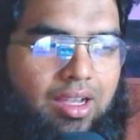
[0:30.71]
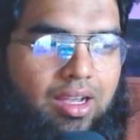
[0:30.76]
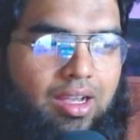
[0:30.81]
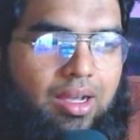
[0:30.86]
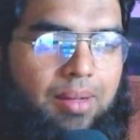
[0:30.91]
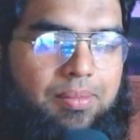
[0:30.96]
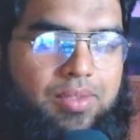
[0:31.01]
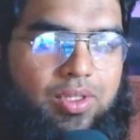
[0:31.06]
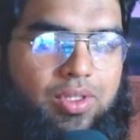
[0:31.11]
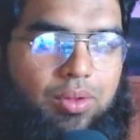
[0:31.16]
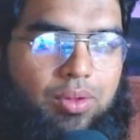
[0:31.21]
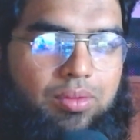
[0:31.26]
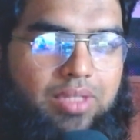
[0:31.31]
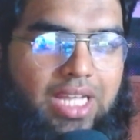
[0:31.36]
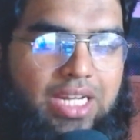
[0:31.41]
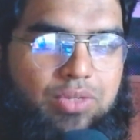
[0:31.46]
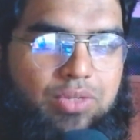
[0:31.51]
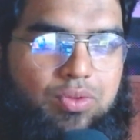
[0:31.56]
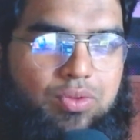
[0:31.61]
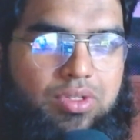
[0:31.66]
So
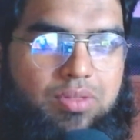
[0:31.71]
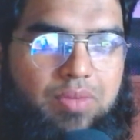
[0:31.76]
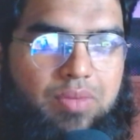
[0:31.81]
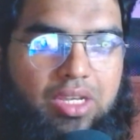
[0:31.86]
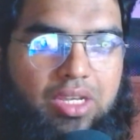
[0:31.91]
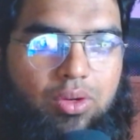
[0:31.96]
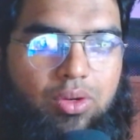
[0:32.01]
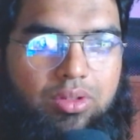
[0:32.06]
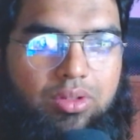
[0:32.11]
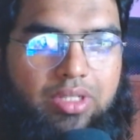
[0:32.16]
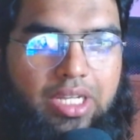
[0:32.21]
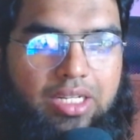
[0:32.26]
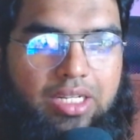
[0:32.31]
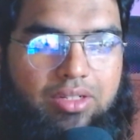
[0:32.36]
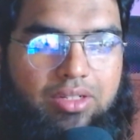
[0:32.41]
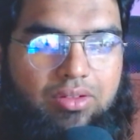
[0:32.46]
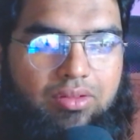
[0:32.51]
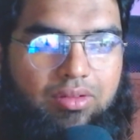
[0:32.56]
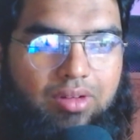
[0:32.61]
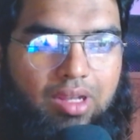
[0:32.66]
that was my goal, that
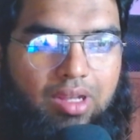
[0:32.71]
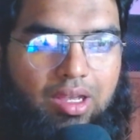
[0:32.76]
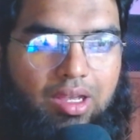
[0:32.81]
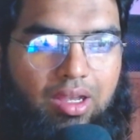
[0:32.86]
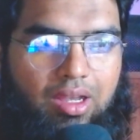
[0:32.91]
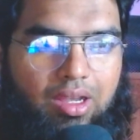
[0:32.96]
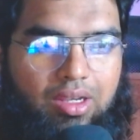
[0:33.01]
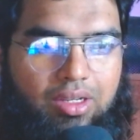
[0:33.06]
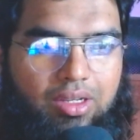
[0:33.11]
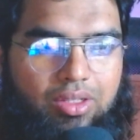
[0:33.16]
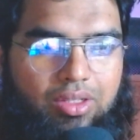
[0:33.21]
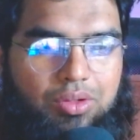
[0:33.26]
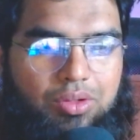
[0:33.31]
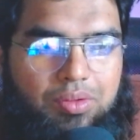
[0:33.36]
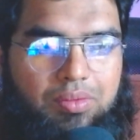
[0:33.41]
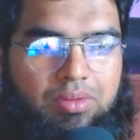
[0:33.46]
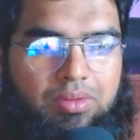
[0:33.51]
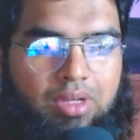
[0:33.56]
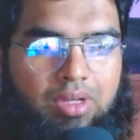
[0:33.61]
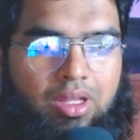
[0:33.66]
I
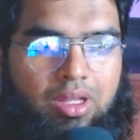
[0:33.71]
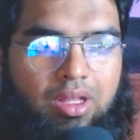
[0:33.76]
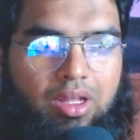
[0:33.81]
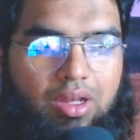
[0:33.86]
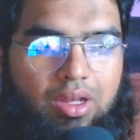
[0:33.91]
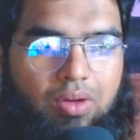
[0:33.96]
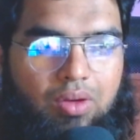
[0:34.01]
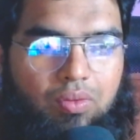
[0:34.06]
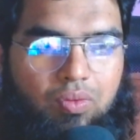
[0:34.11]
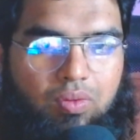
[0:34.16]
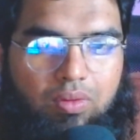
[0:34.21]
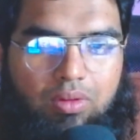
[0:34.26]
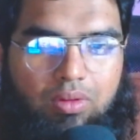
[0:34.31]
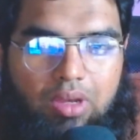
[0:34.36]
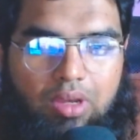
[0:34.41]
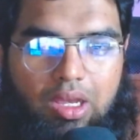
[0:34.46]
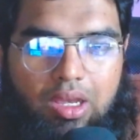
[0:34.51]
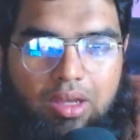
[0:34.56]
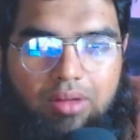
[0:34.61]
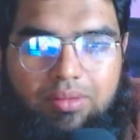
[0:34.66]

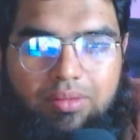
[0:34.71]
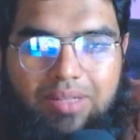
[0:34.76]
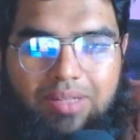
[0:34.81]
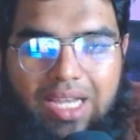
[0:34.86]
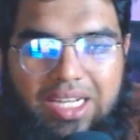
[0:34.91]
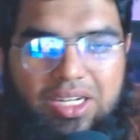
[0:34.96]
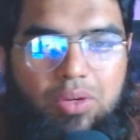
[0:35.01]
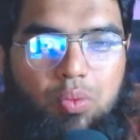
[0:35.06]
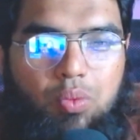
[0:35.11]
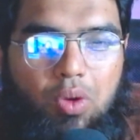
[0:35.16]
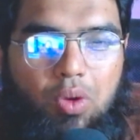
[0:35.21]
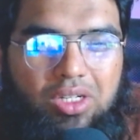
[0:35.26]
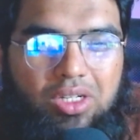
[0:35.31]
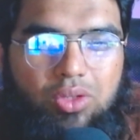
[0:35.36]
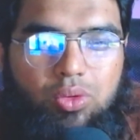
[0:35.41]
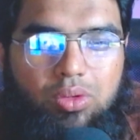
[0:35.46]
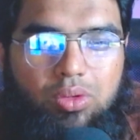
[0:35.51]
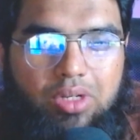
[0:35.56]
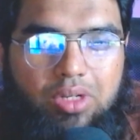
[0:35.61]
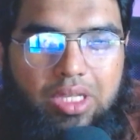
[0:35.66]
didn't want to
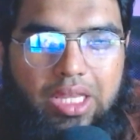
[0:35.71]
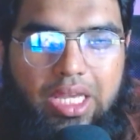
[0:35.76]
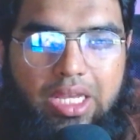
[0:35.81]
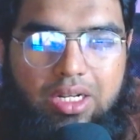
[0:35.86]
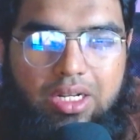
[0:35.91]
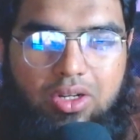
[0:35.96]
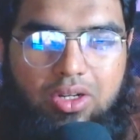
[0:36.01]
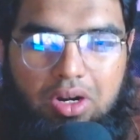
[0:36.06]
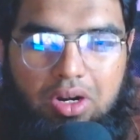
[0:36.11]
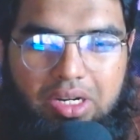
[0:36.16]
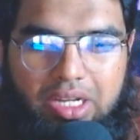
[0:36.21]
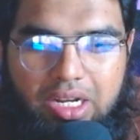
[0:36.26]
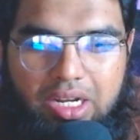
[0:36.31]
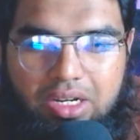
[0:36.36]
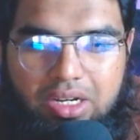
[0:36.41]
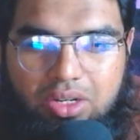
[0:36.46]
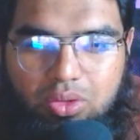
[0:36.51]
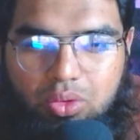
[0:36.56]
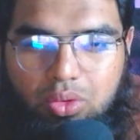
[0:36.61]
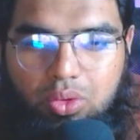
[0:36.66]
create content in
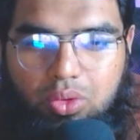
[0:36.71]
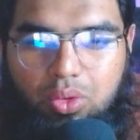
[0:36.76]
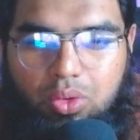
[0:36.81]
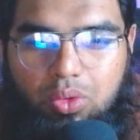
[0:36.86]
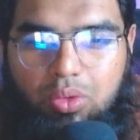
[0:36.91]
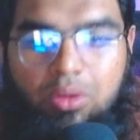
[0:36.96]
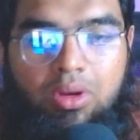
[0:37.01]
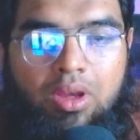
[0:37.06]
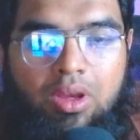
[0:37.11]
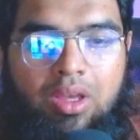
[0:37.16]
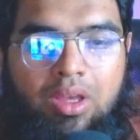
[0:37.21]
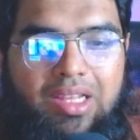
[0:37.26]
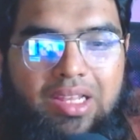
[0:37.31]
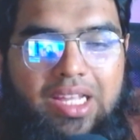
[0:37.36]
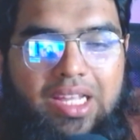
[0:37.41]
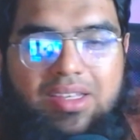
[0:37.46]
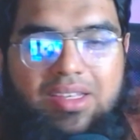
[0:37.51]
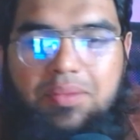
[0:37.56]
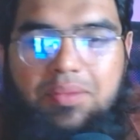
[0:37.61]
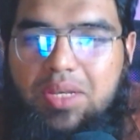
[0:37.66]
Urdu. Like
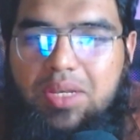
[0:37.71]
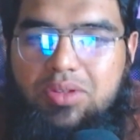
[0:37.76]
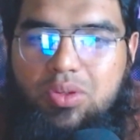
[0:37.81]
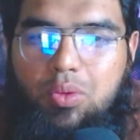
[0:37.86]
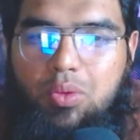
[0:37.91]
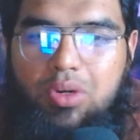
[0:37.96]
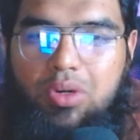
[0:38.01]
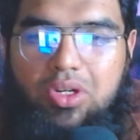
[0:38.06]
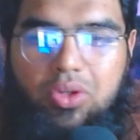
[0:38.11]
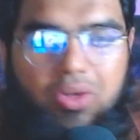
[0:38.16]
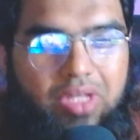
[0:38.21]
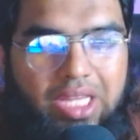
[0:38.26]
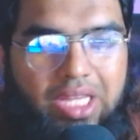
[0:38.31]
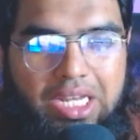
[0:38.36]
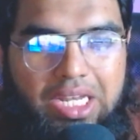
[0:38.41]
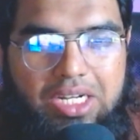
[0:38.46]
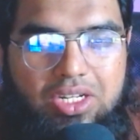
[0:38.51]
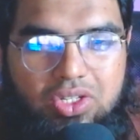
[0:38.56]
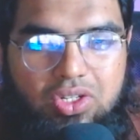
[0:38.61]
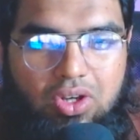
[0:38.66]
sometimes you want to create a
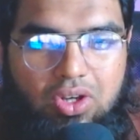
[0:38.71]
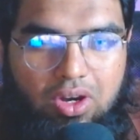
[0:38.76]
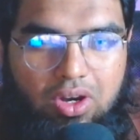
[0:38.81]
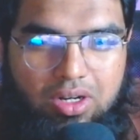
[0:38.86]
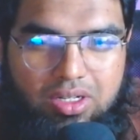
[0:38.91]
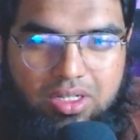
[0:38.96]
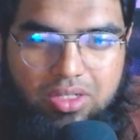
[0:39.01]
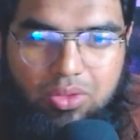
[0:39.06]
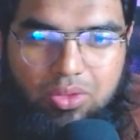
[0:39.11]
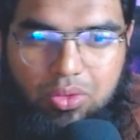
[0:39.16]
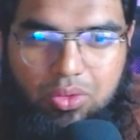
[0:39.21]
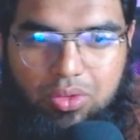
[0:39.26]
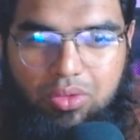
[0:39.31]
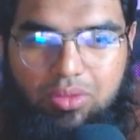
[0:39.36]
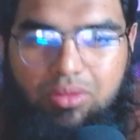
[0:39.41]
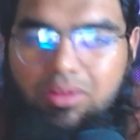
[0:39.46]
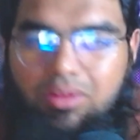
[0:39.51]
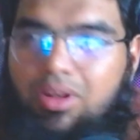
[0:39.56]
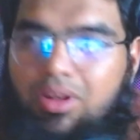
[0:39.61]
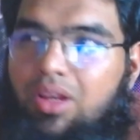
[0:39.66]
short in
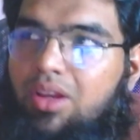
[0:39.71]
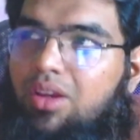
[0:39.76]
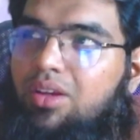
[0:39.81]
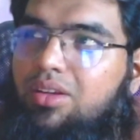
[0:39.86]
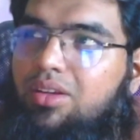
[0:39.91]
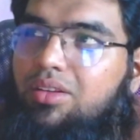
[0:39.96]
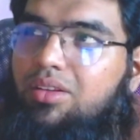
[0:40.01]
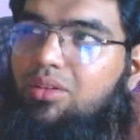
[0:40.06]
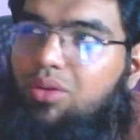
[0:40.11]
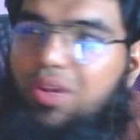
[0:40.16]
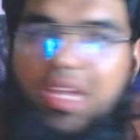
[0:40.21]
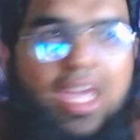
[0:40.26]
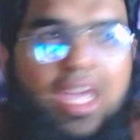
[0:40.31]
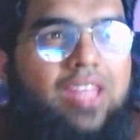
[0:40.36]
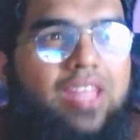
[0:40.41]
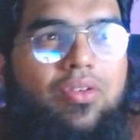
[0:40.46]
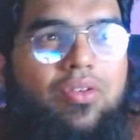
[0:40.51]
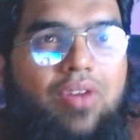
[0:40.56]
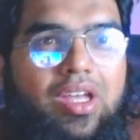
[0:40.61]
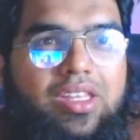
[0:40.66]
Urdu, looking at the
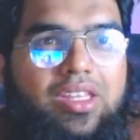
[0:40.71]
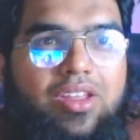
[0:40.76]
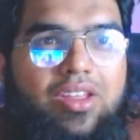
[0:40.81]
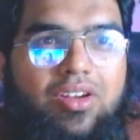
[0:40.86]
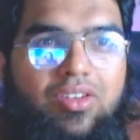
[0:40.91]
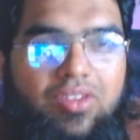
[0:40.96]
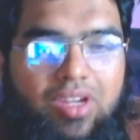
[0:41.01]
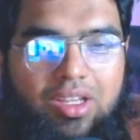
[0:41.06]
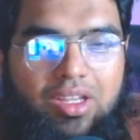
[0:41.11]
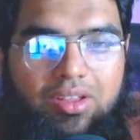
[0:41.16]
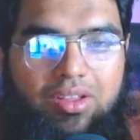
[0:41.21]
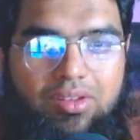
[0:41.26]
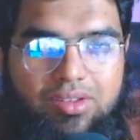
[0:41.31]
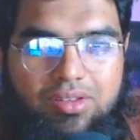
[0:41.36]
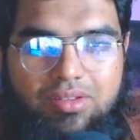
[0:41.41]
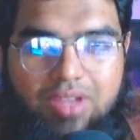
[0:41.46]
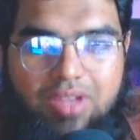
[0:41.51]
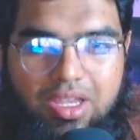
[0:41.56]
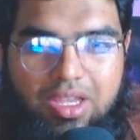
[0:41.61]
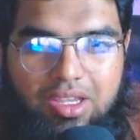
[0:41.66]
weather, you know,
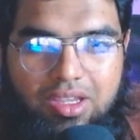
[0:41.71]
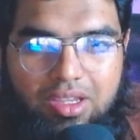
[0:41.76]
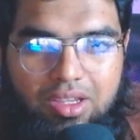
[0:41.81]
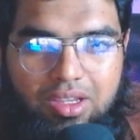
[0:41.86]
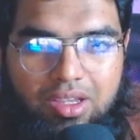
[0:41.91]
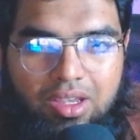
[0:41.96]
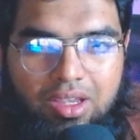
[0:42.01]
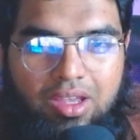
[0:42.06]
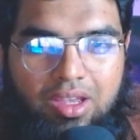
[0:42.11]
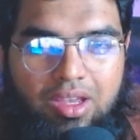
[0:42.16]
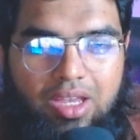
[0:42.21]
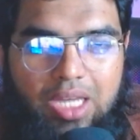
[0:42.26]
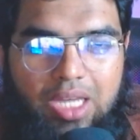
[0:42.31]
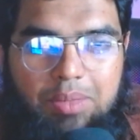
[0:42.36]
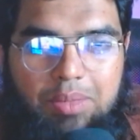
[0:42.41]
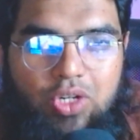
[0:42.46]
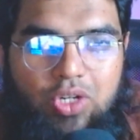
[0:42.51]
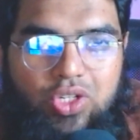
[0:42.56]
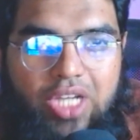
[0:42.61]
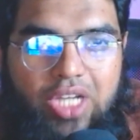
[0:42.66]
thinking
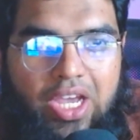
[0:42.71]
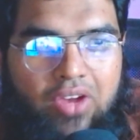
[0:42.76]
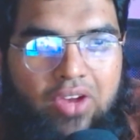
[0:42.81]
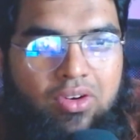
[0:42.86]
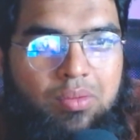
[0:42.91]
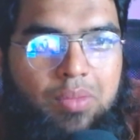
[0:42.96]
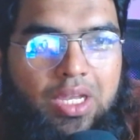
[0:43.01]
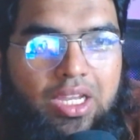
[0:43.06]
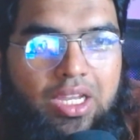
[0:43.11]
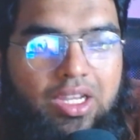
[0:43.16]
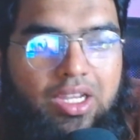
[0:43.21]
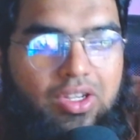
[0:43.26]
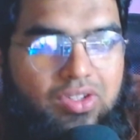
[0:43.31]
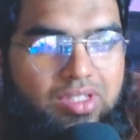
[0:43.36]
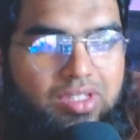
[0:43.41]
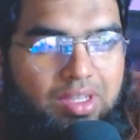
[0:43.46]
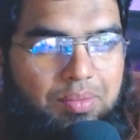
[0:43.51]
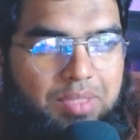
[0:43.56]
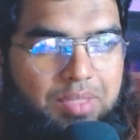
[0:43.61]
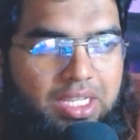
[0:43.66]
about Arabic or
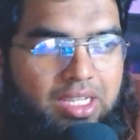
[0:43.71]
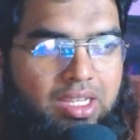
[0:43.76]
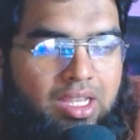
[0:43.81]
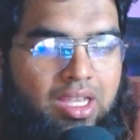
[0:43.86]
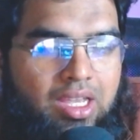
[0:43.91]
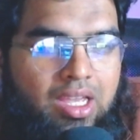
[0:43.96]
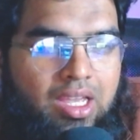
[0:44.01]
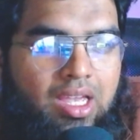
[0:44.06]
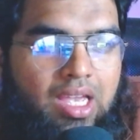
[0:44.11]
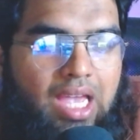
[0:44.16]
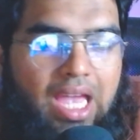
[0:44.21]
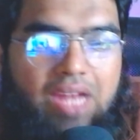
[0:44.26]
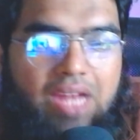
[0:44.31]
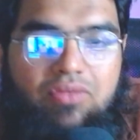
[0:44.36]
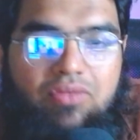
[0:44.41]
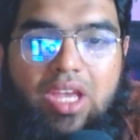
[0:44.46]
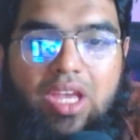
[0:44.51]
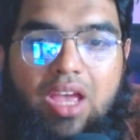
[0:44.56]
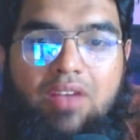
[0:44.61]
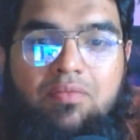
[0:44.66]
something. And we
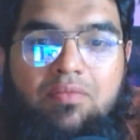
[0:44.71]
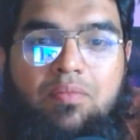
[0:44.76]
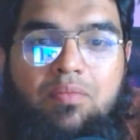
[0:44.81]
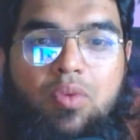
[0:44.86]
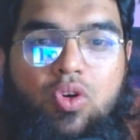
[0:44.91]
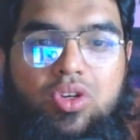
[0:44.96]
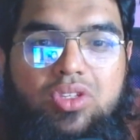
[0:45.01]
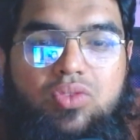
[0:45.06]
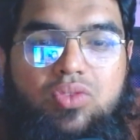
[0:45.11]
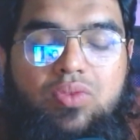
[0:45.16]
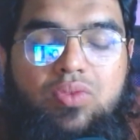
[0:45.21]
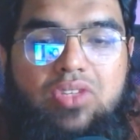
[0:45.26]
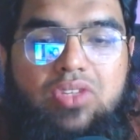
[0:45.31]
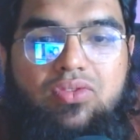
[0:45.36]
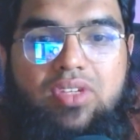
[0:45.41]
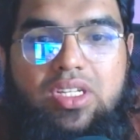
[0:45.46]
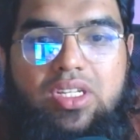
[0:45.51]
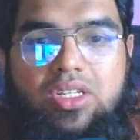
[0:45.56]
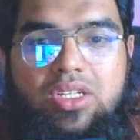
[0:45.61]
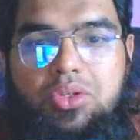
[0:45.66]
have books which
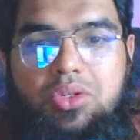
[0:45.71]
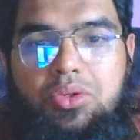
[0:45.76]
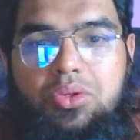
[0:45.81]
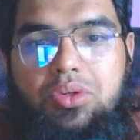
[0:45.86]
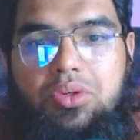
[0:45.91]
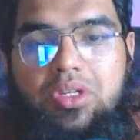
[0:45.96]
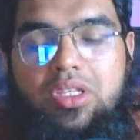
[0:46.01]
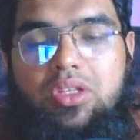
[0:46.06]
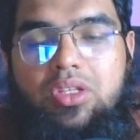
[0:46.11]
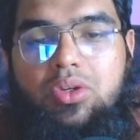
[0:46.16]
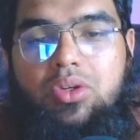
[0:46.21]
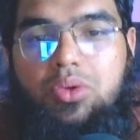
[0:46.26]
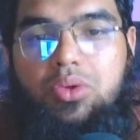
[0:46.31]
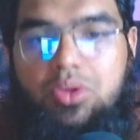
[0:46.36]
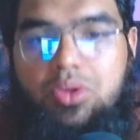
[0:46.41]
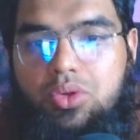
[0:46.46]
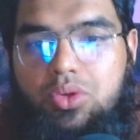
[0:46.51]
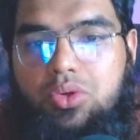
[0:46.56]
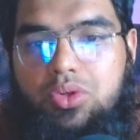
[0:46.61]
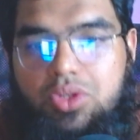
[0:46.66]
we do in
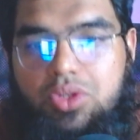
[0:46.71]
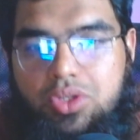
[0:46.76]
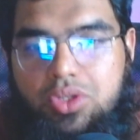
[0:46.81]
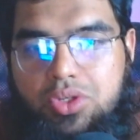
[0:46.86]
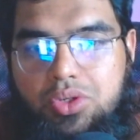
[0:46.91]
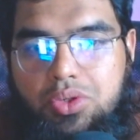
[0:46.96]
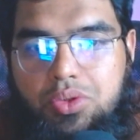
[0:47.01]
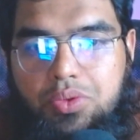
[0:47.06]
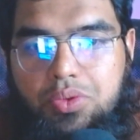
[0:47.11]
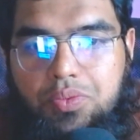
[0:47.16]
Urdu too,